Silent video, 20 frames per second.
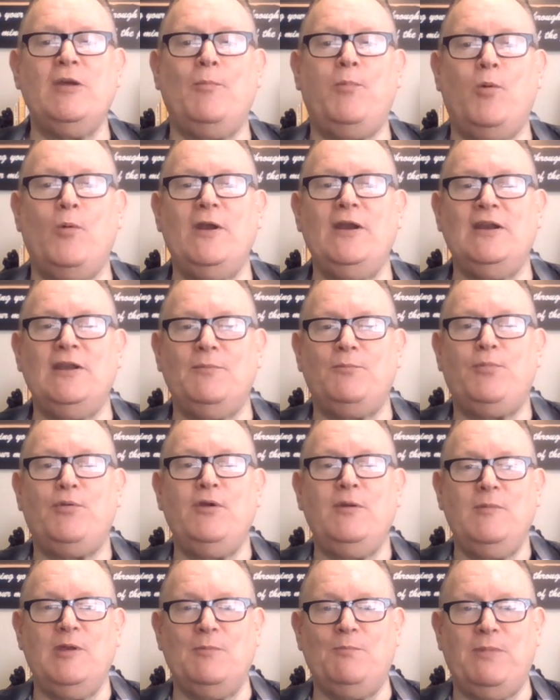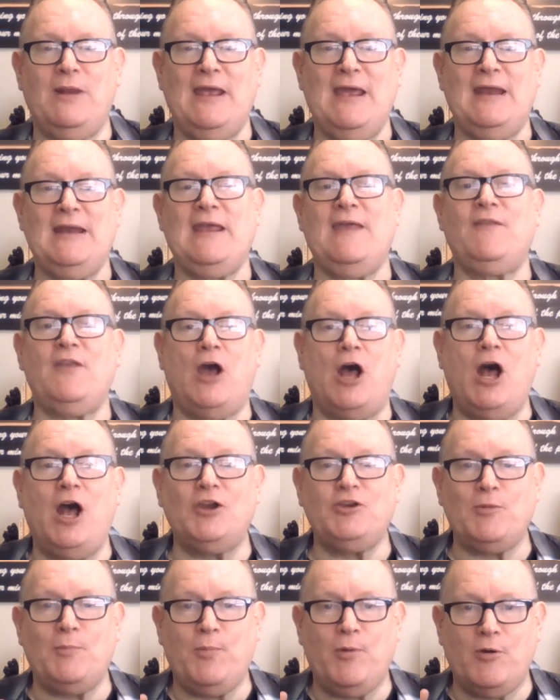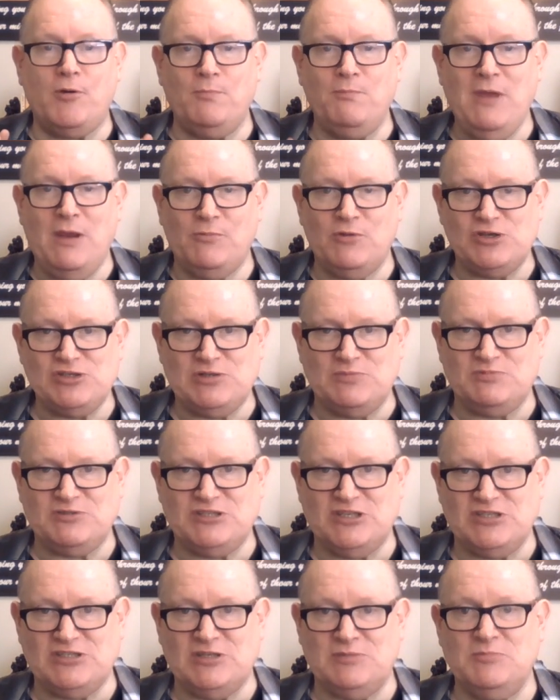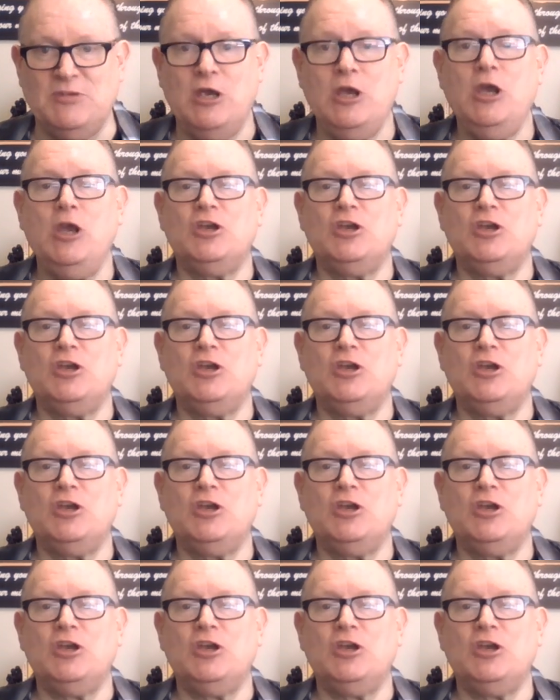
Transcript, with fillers: Appointlet Premium Plan and the Ontraport membership system